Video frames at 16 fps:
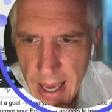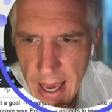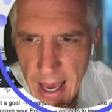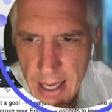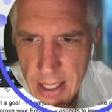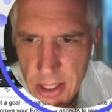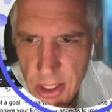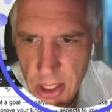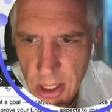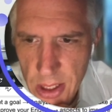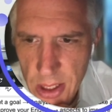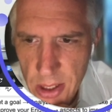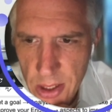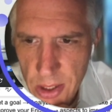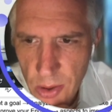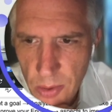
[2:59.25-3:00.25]
action,
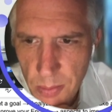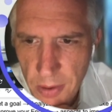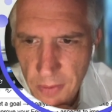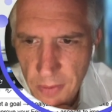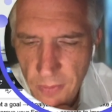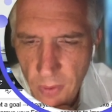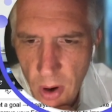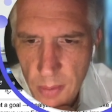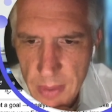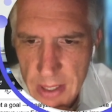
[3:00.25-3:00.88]
you perform these